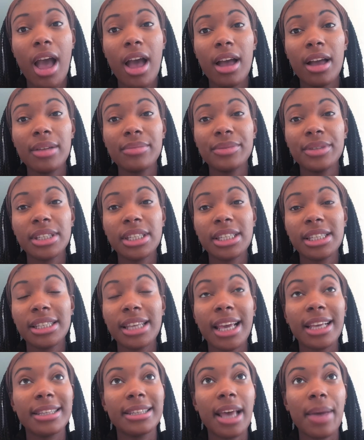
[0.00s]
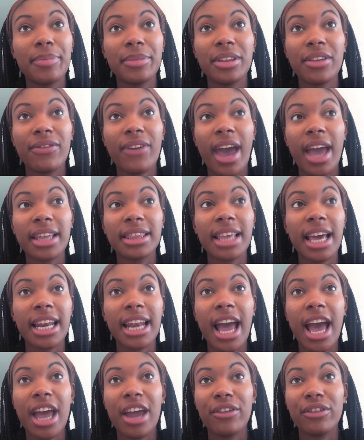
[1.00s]
I'm just accepting the fact that
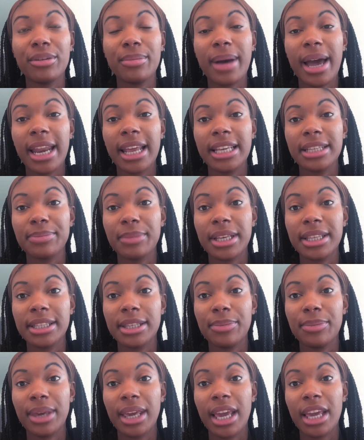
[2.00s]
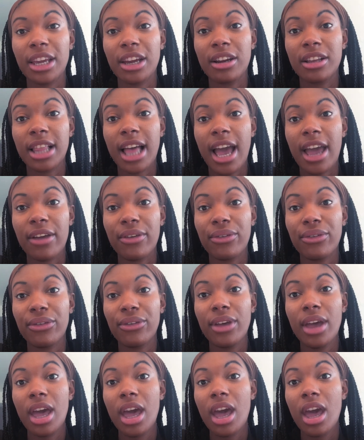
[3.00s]
not everybody is meant to be in your life
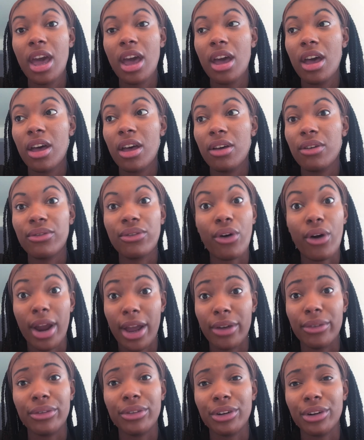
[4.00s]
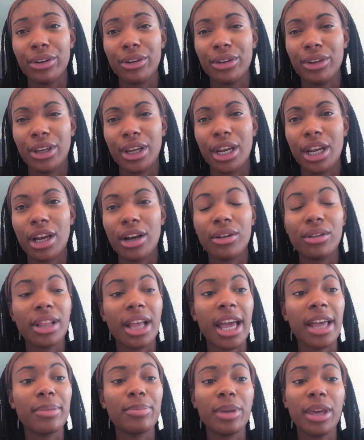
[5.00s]
forever, you know?
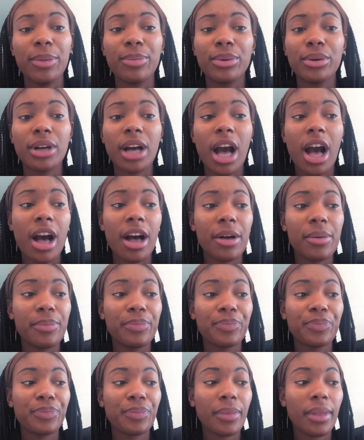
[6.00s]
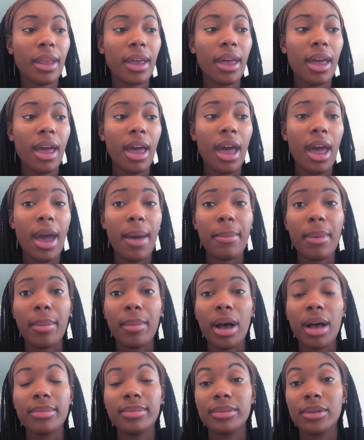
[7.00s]
Like, people come. My
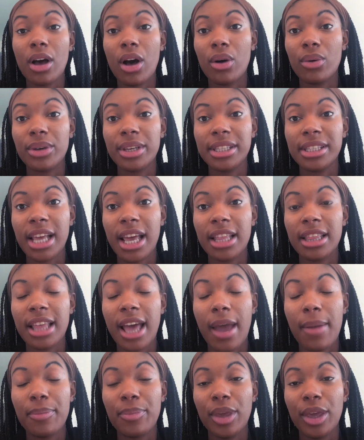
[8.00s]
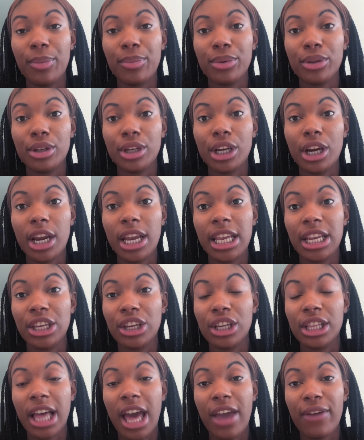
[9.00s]
mom always said that people are in
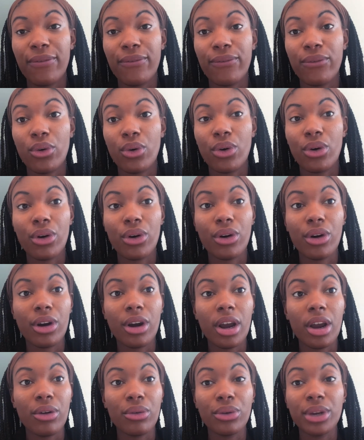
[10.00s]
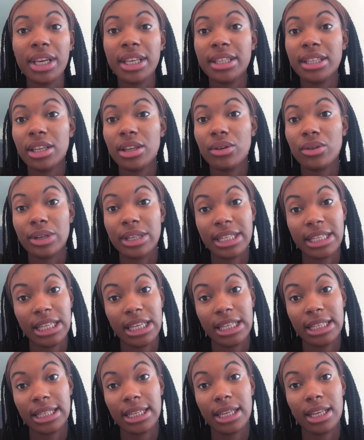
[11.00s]
your life for a reason or a
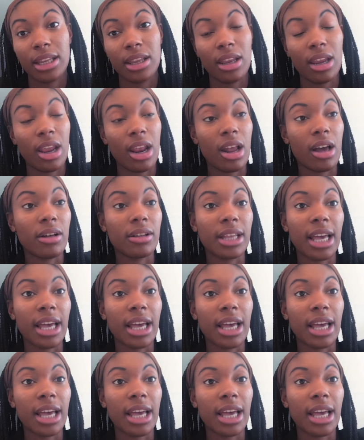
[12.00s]
season, you know?